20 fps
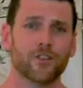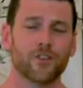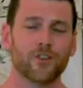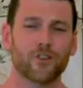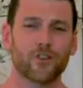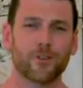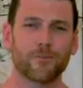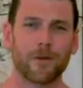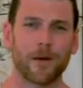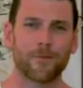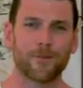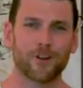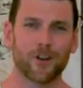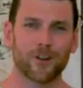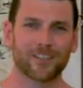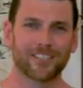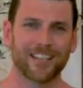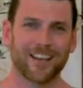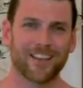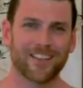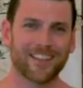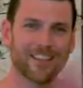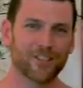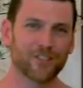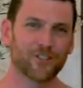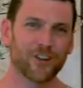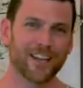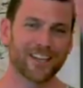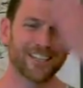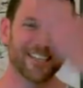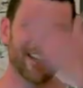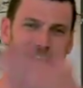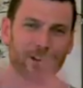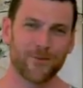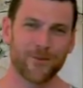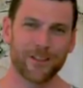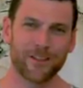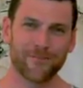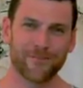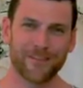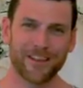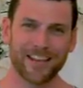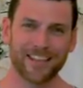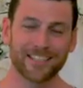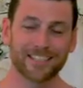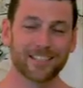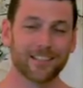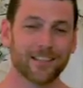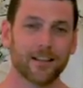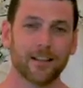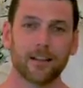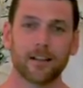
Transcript: can do the puppy dog sound and then try and take away the face.